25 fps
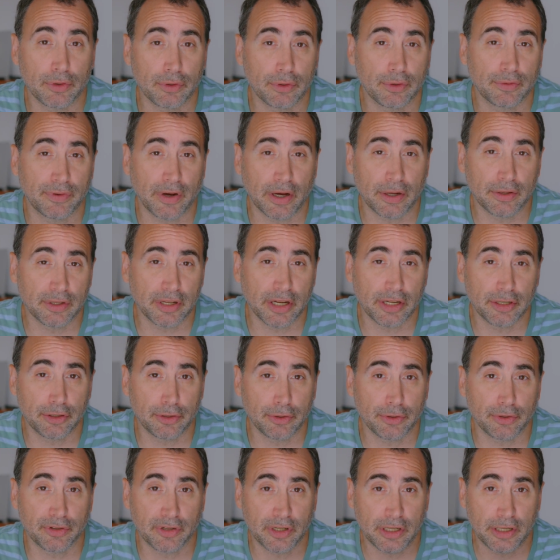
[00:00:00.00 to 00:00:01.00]
those
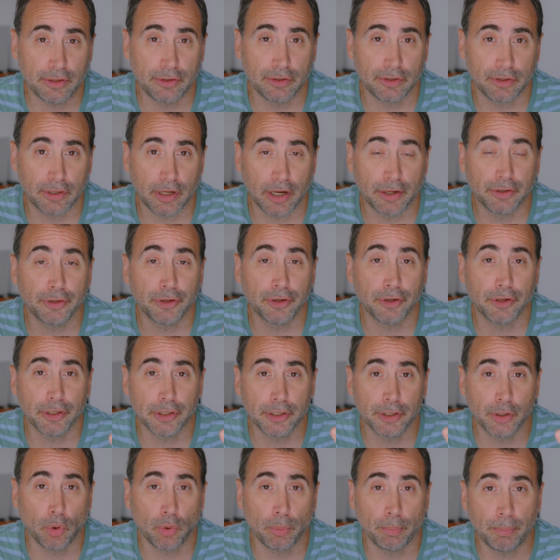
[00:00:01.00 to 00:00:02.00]
foundational skills under
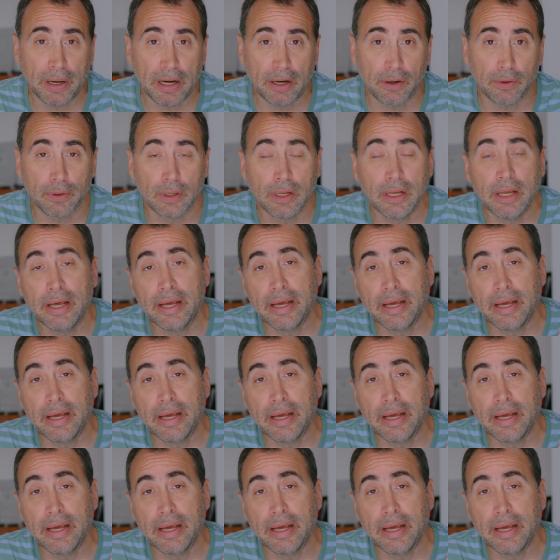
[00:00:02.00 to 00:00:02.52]
your belt.